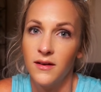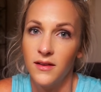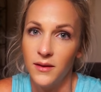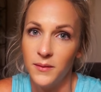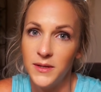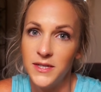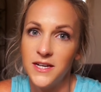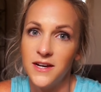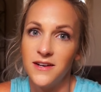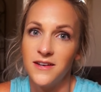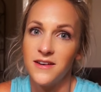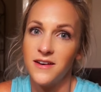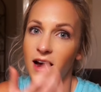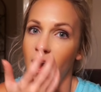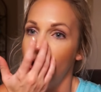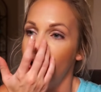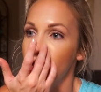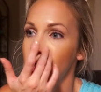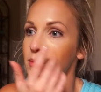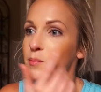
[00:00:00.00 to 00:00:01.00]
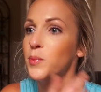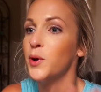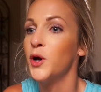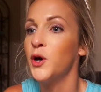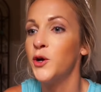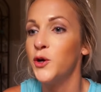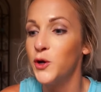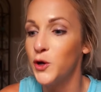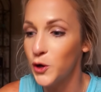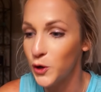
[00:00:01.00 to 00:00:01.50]
Let me tell you, I am
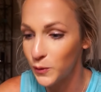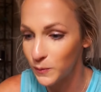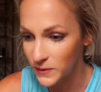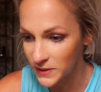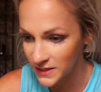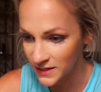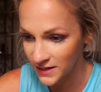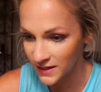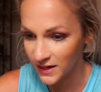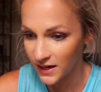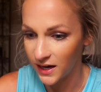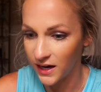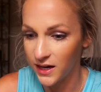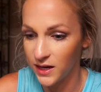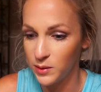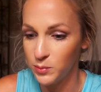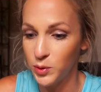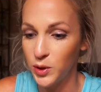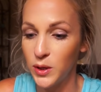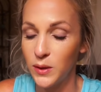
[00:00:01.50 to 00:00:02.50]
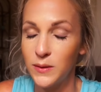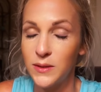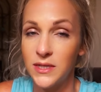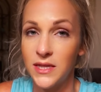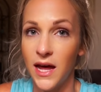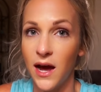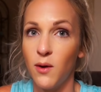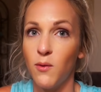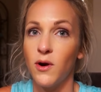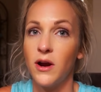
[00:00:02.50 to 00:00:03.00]
pooped. I am pooped.
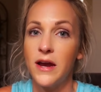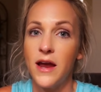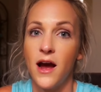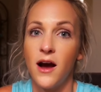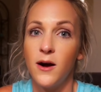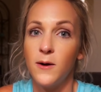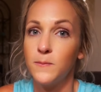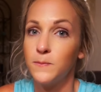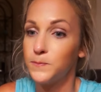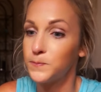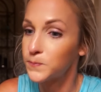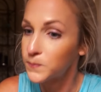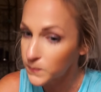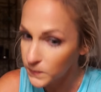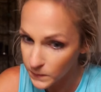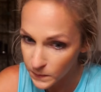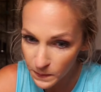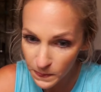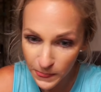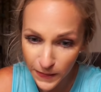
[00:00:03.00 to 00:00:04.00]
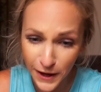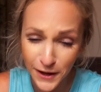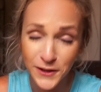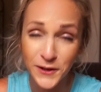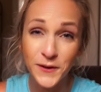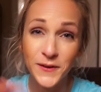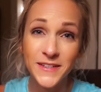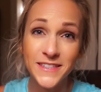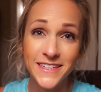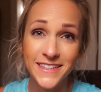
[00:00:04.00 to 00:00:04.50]
That workout, I
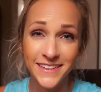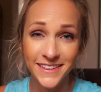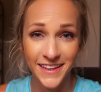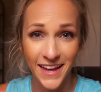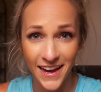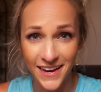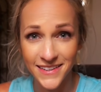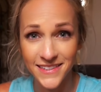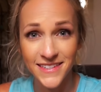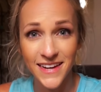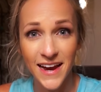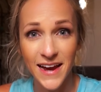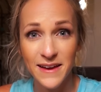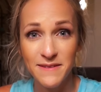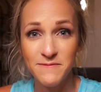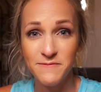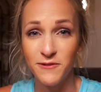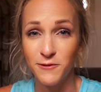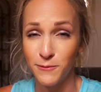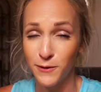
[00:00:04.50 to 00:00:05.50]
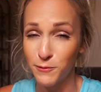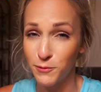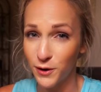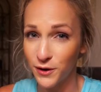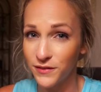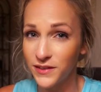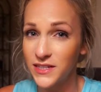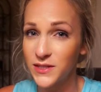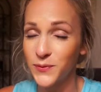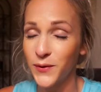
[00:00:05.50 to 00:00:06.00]
know I said it last time from my
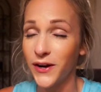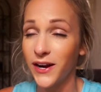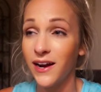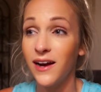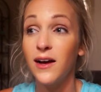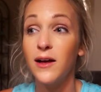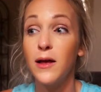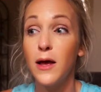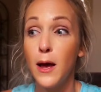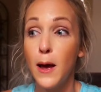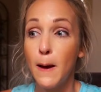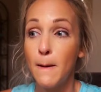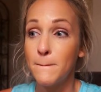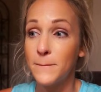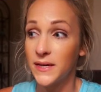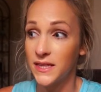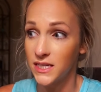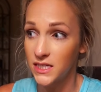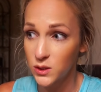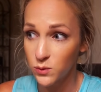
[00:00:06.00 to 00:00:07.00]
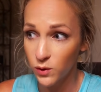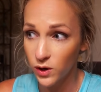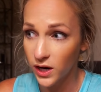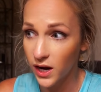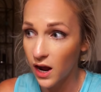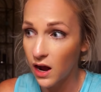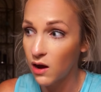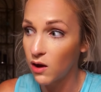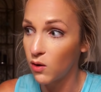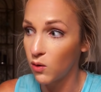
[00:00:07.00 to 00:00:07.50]
previous workout, but this
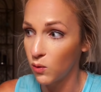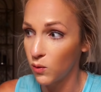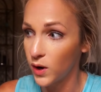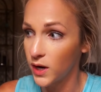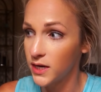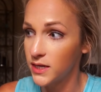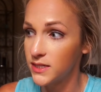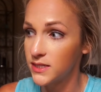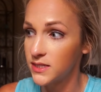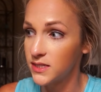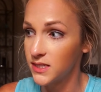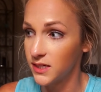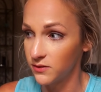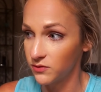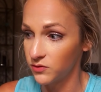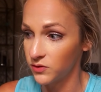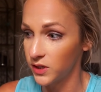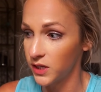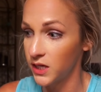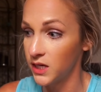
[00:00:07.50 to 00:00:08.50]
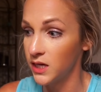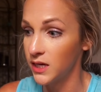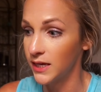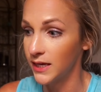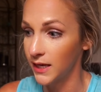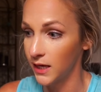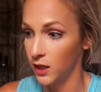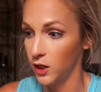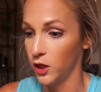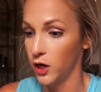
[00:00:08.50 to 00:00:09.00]
workout was definitely
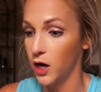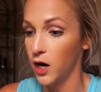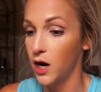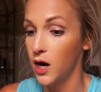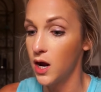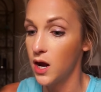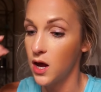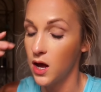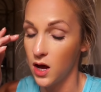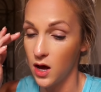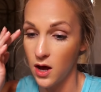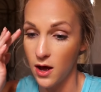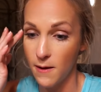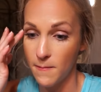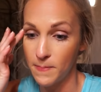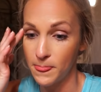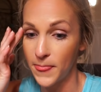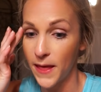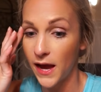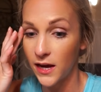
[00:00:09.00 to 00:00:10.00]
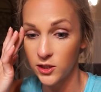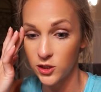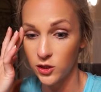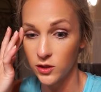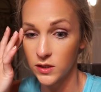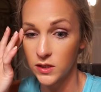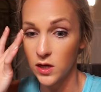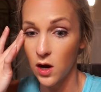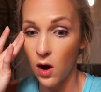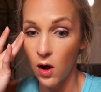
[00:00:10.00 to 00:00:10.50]
killer. As
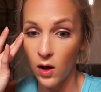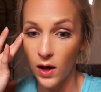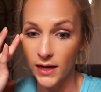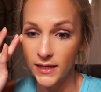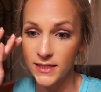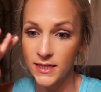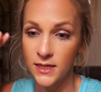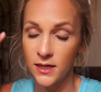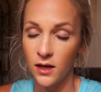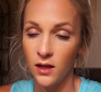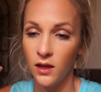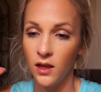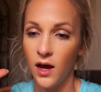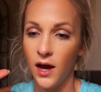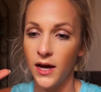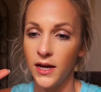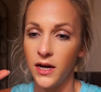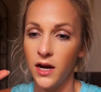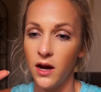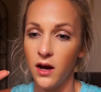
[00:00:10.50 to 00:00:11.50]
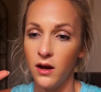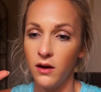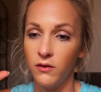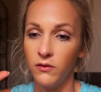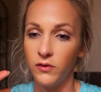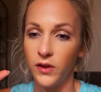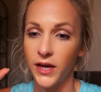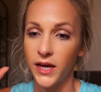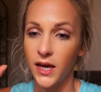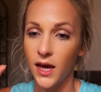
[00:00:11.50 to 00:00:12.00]
y'all saw, I did a lot
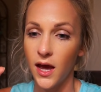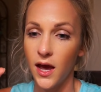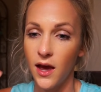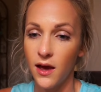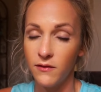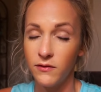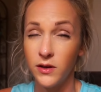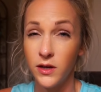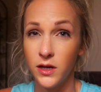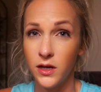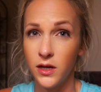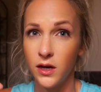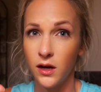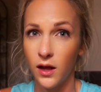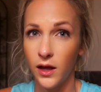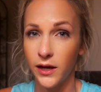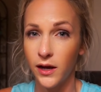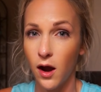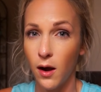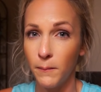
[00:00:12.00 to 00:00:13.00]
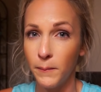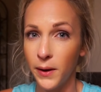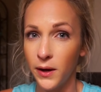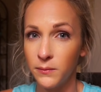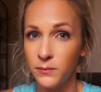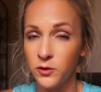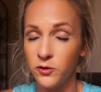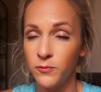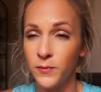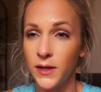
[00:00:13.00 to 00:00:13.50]
of like heavy like
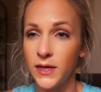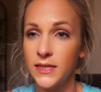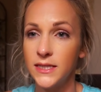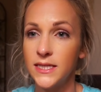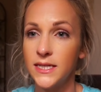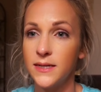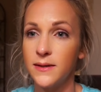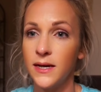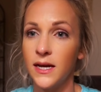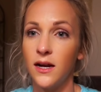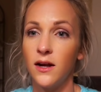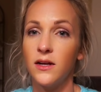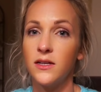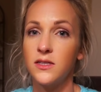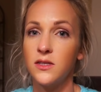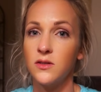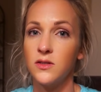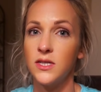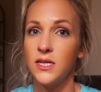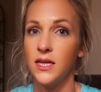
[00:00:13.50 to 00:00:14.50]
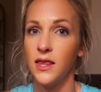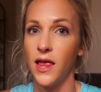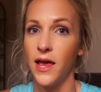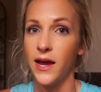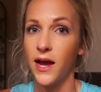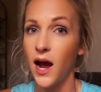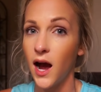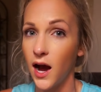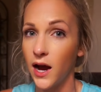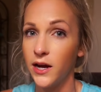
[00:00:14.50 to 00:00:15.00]
compound movements, and I also did
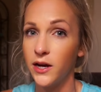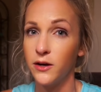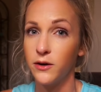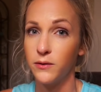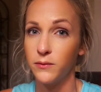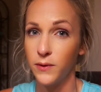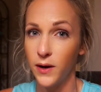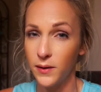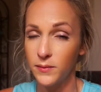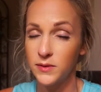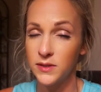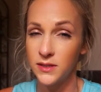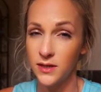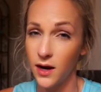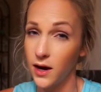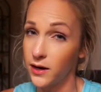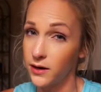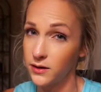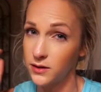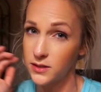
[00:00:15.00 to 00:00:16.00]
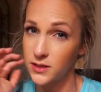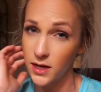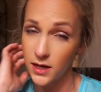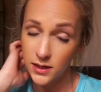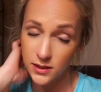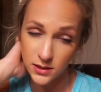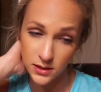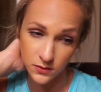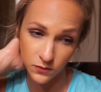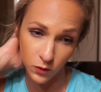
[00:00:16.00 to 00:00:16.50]
like higher reps and higher
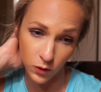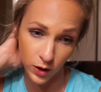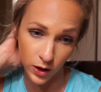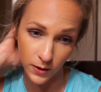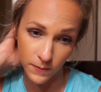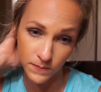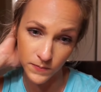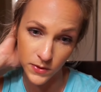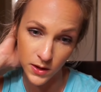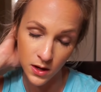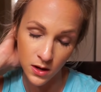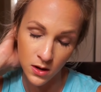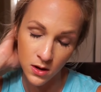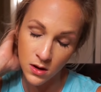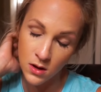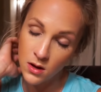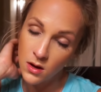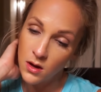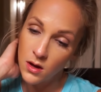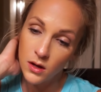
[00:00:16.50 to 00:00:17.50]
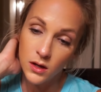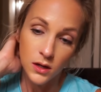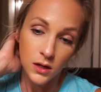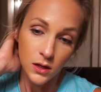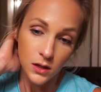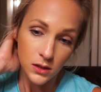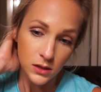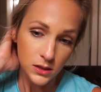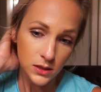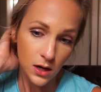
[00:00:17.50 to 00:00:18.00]
sets for them.
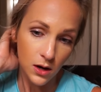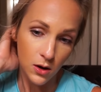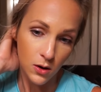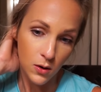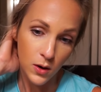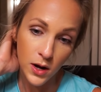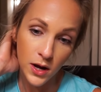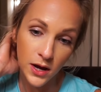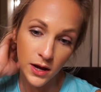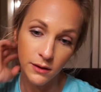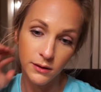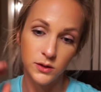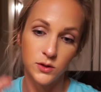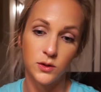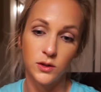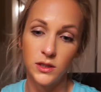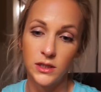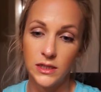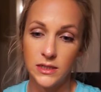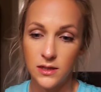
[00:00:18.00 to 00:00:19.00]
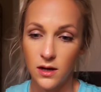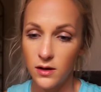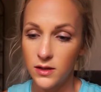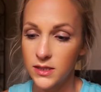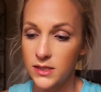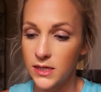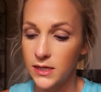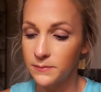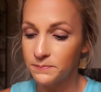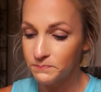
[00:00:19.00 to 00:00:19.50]
So it was really
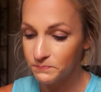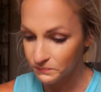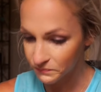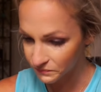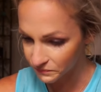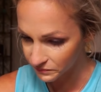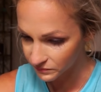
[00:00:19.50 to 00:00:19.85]
exhausting.